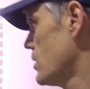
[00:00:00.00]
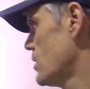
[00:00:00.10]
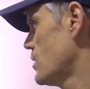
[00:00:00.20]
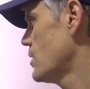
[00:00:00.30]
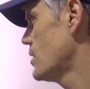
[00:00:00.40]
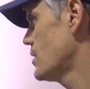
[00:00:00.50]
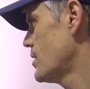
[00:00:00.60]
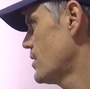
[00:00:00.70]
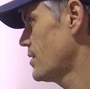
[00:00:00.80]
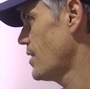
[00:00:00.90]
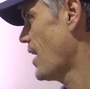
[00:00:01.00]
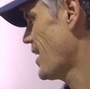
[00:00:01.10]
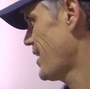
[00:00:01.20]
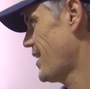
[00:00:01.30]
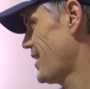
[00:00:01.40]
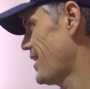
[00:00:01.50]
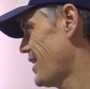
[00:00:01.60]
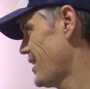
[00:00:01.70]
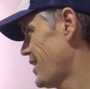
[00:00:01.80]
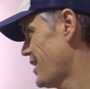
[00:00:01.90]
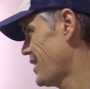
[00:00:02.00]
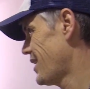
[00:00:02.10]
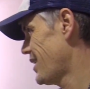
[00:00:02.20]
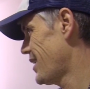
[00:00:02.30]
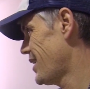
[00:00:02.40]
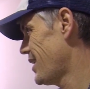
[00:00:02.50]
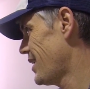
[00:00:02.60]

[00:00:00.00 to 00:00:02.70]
It's really not fair. But maybe we should think about